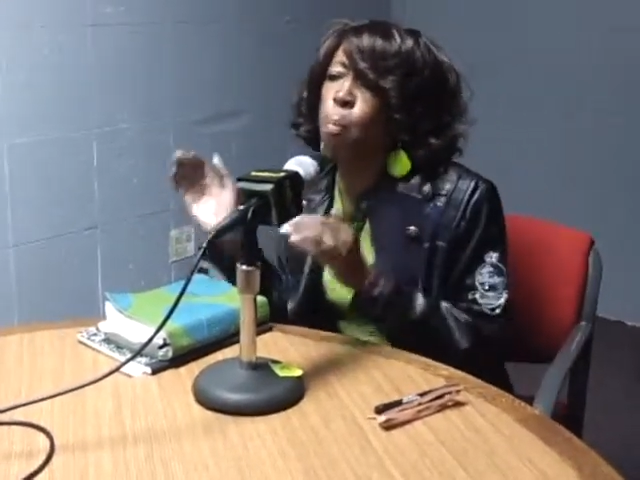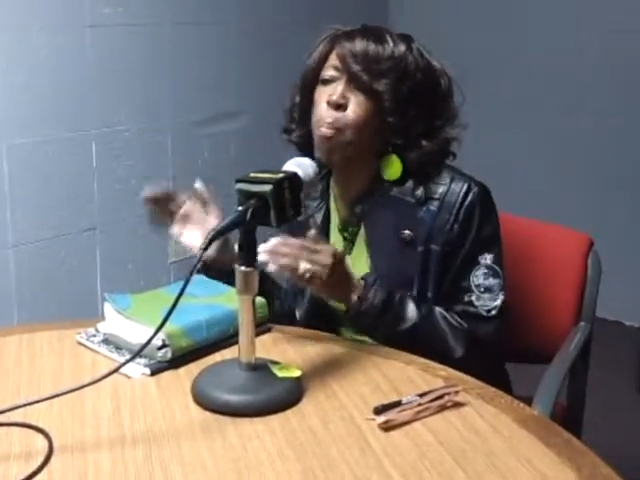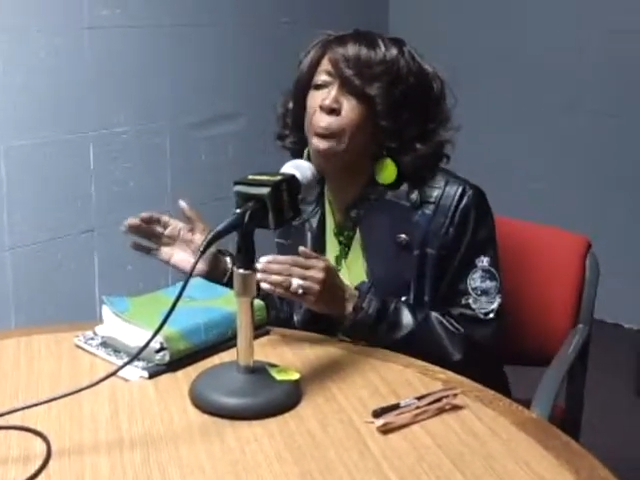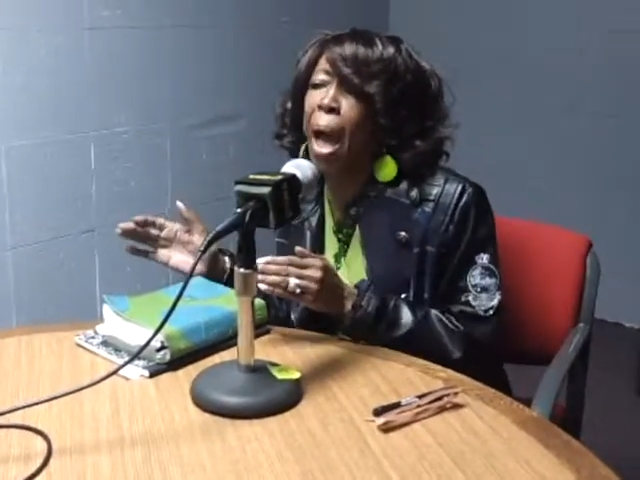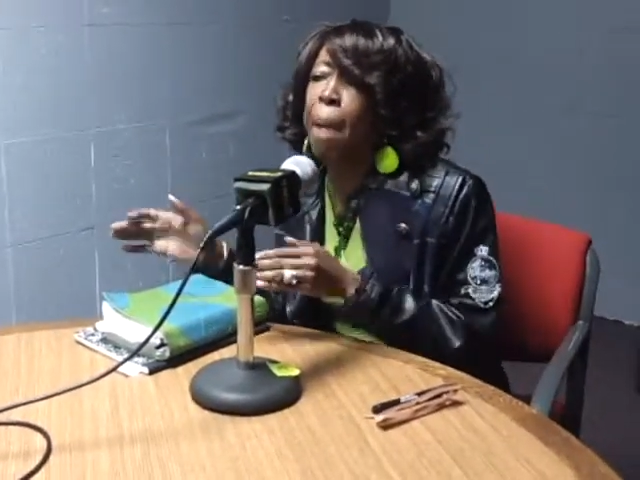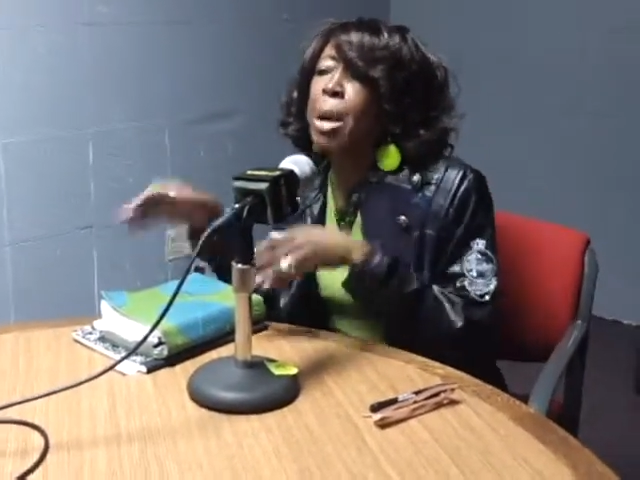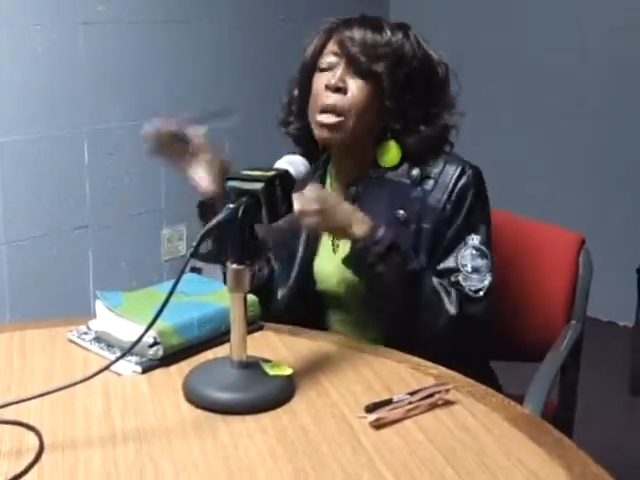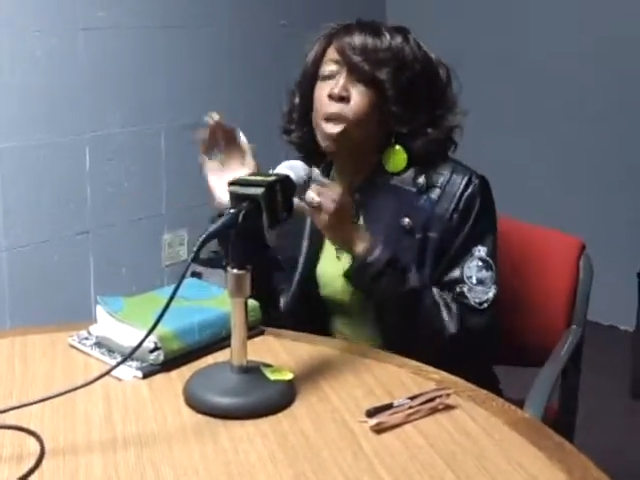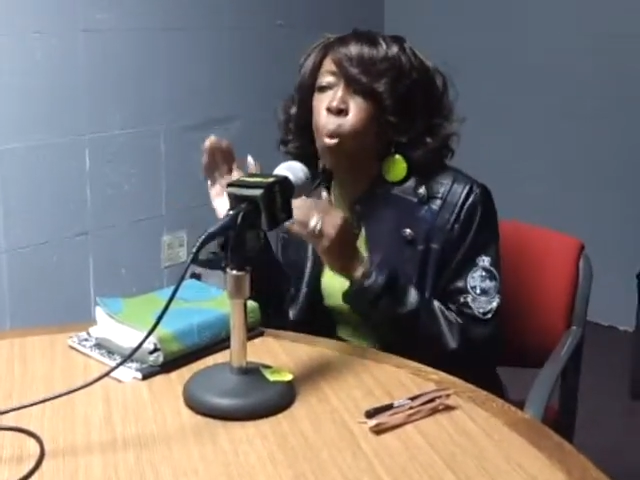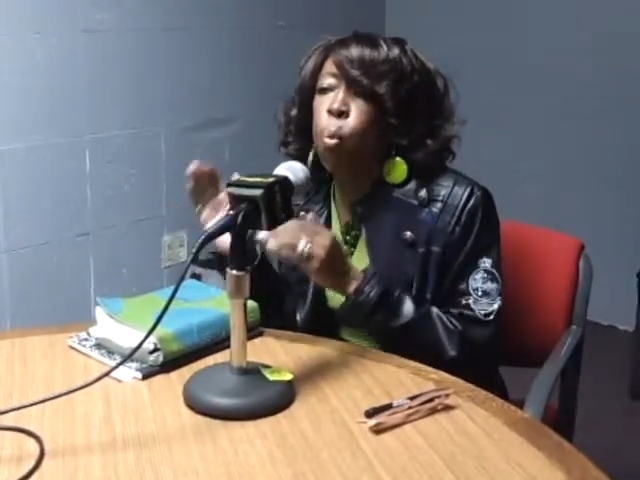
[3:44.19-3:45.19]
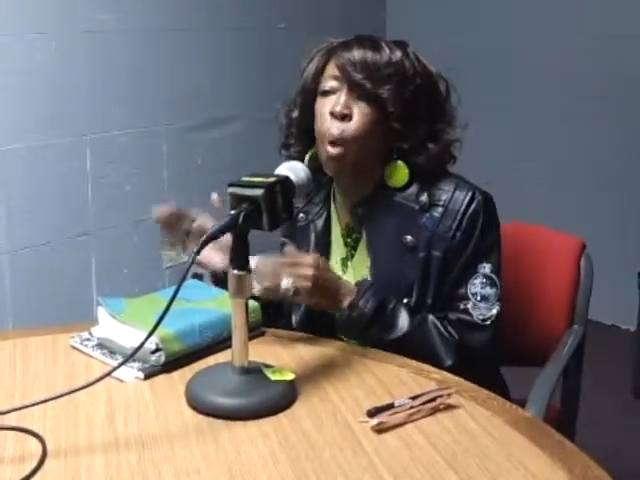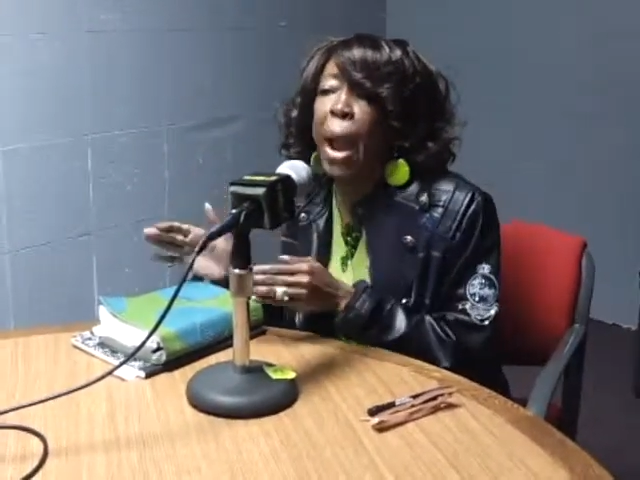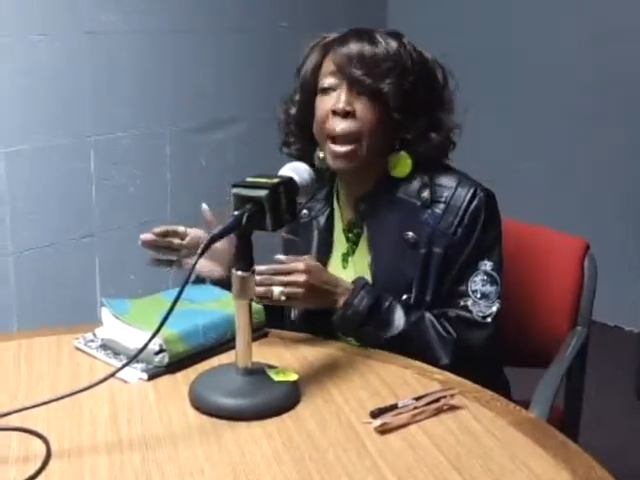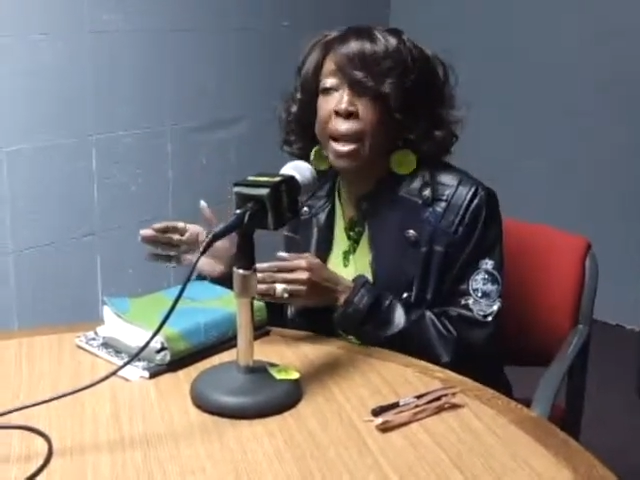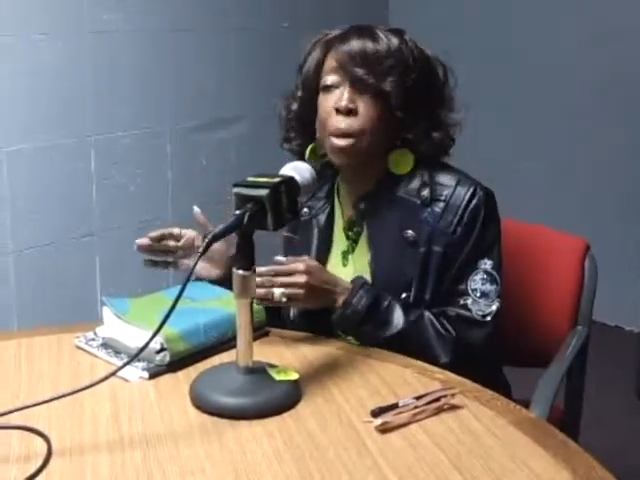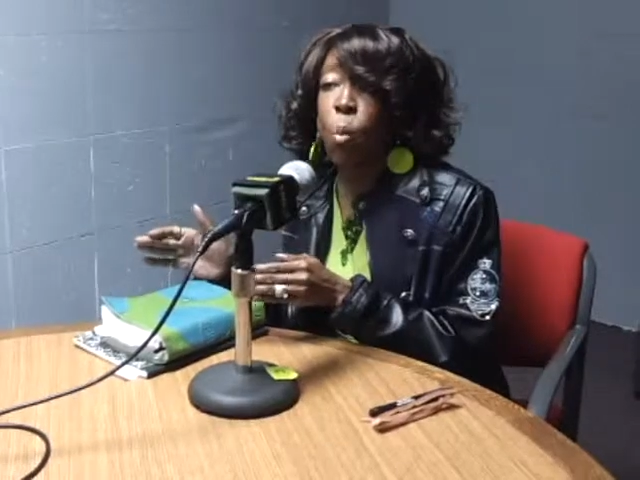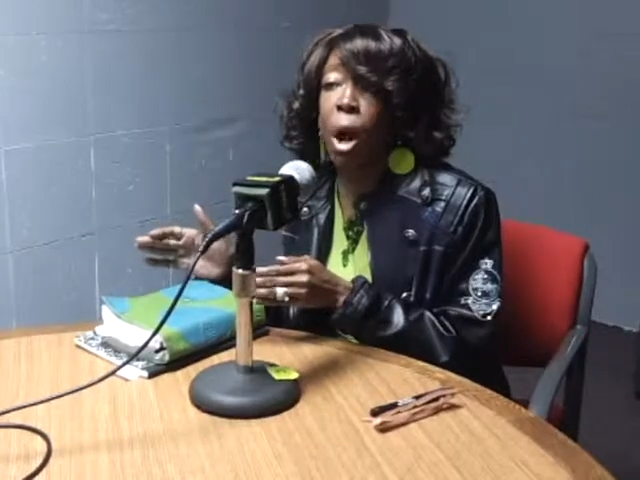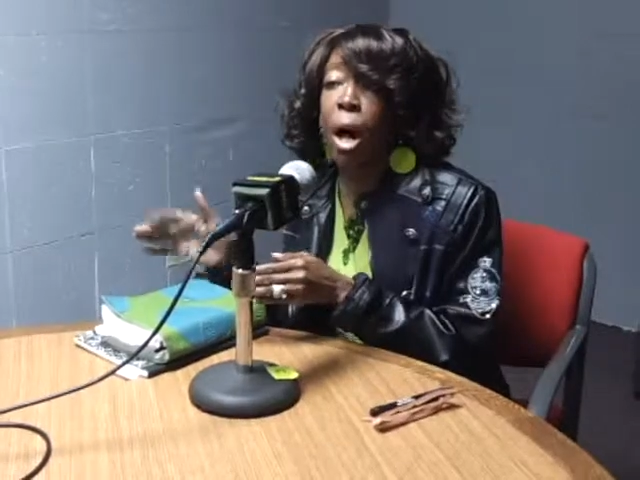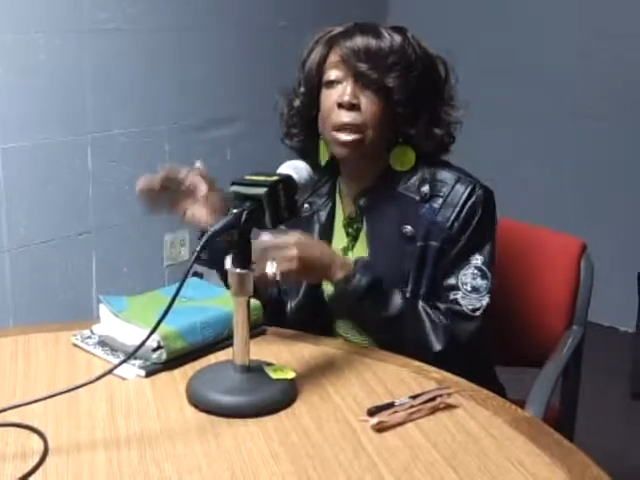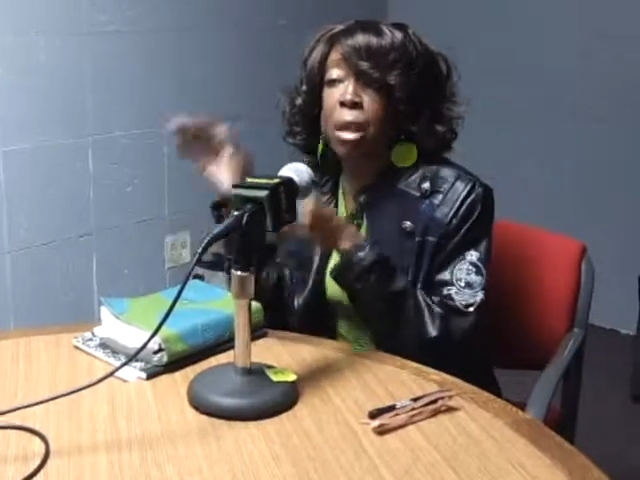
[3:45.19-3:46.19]
map to where he
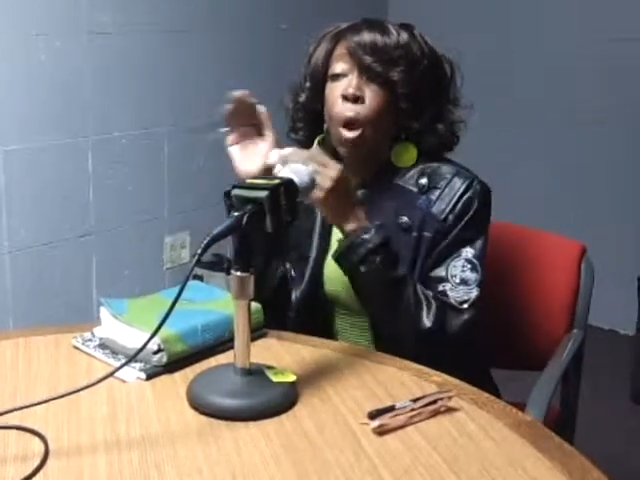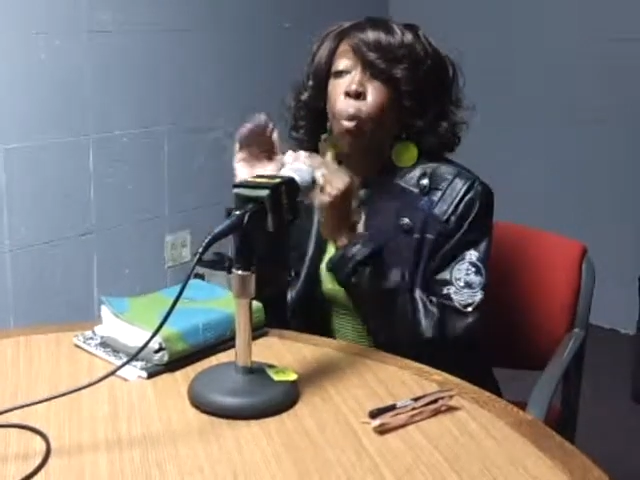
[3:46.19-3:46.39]
was,